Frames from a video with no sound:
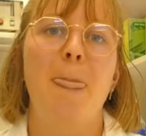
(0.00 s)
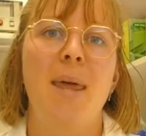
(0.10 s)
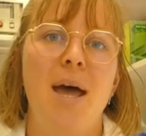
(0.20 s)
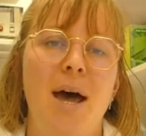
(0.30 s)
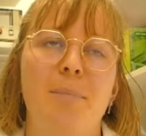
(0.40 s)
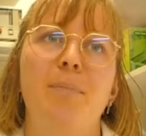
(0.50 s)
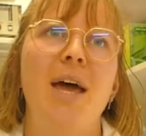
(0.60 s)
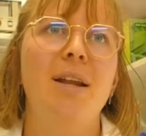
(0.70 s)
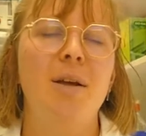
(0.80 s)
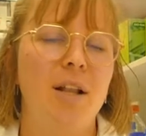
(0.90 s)
And
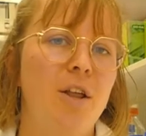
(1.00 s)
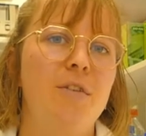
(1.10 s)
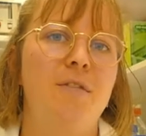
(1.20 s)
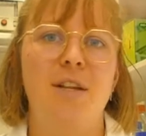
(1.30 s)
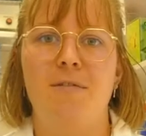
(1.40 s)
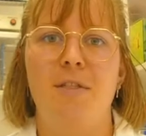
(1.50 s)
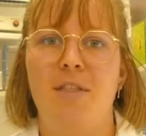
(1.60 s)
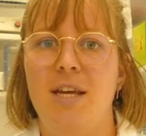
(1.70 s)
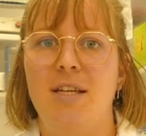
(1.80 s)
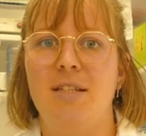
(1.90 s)
a lot of different
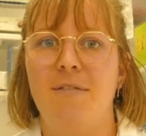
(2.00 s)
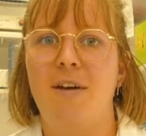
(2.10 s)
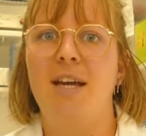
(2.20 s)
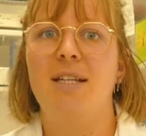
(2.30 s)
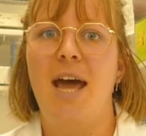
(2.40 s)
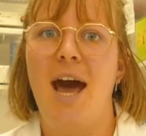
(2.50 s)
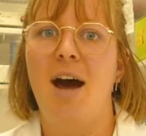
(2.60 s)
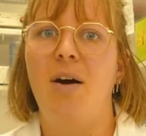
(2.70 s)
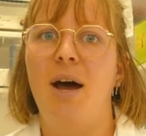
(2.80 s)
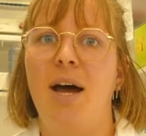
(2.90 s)
things affect
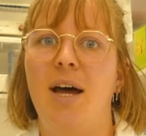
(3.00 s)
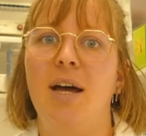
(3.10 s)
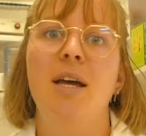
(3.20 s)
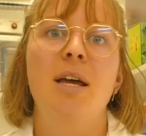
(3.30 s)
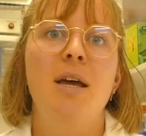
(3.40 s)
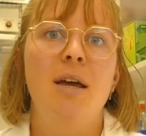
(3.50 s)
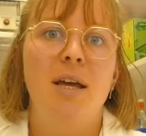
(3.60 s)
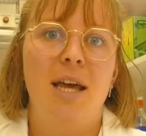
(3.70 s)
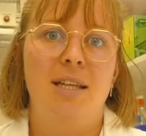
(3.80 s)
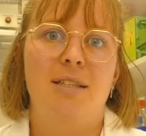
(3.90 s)
how an
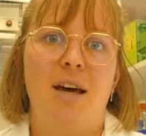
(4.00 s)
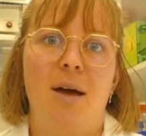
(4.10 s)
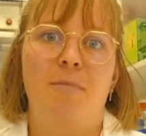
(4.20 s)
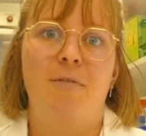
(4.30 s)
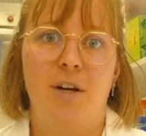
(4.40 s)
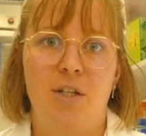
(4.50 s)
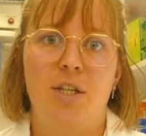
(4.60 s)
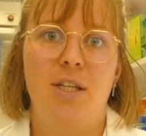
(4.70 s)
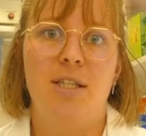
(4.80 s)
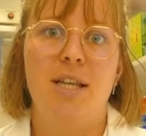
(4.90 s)
enzyme
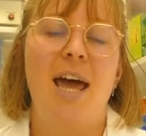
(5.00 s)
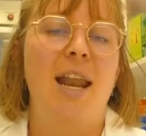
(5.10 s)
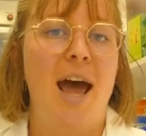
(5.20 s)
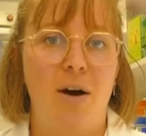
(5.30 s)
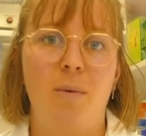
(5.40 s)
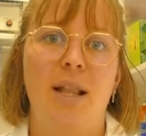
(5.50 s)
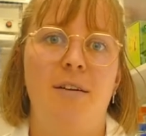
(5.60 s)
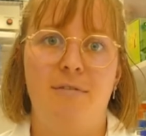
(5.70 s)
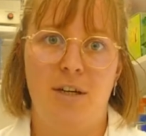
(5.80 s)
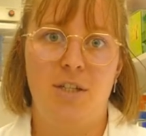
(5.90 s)
functions and how well
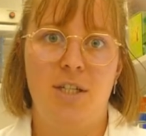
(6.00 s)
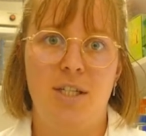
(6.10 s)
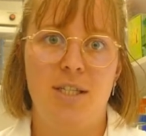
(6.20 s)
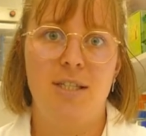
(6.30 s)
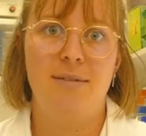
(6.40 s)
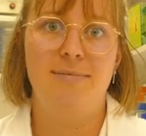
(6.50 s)
it functions.